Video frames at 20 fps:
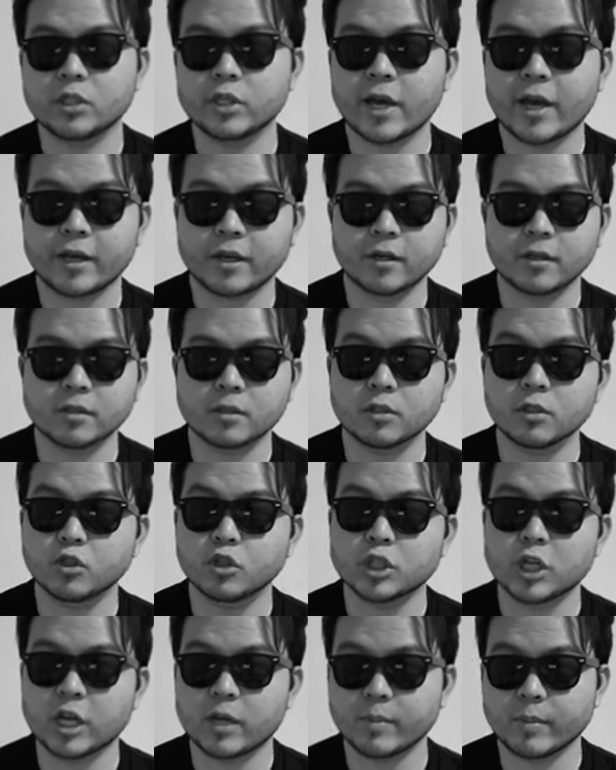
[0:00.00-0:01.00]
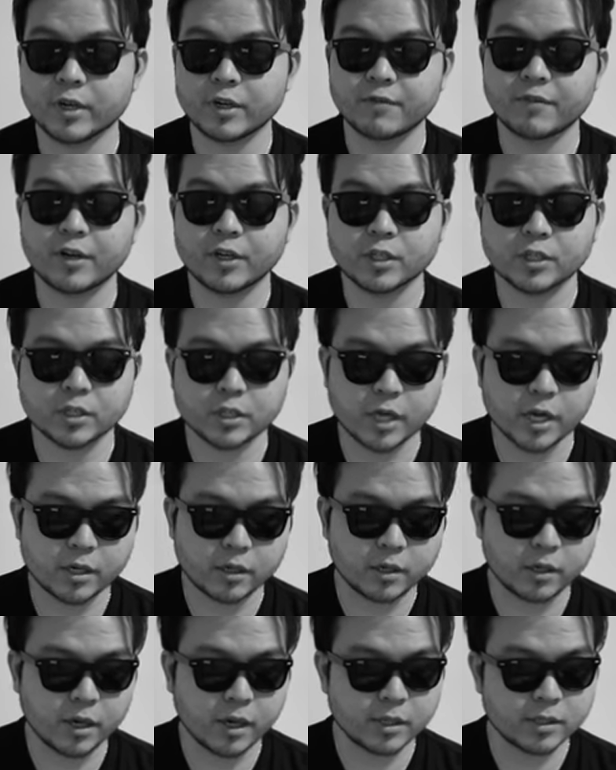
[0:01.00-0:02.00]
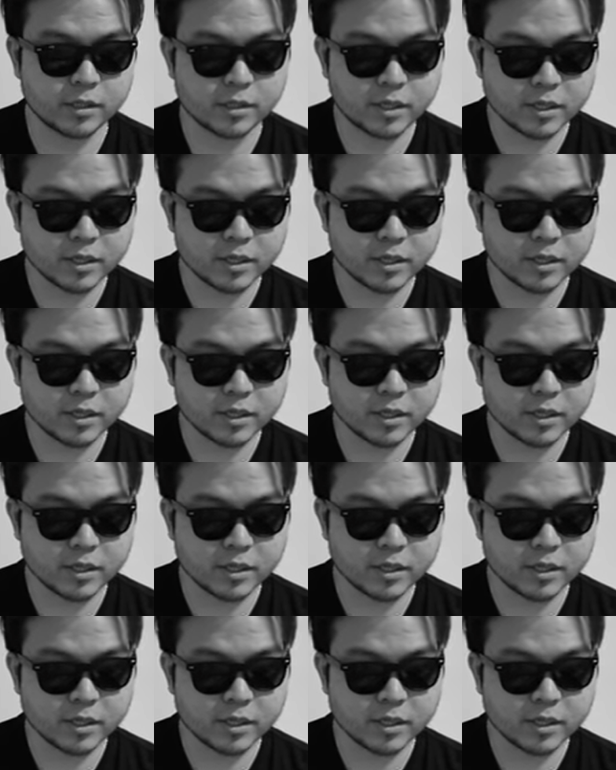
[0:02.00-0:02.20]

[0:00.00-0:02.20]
jackets, the shape, they're very standardized.